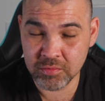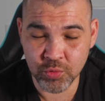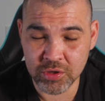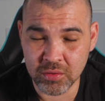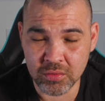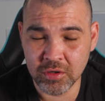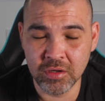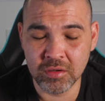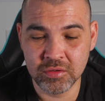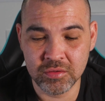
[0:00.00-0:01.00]
which store you
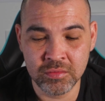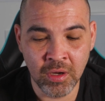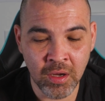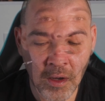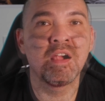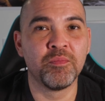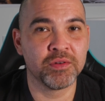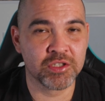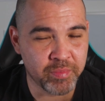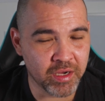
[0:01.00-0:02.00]
go to. I'll
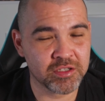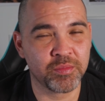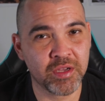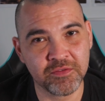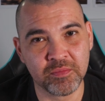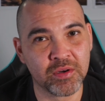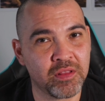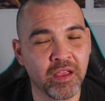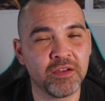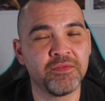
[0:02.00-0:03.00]
put the specs up here for both
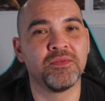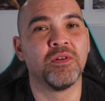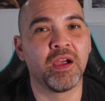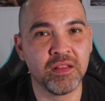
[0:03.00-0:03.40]
the F4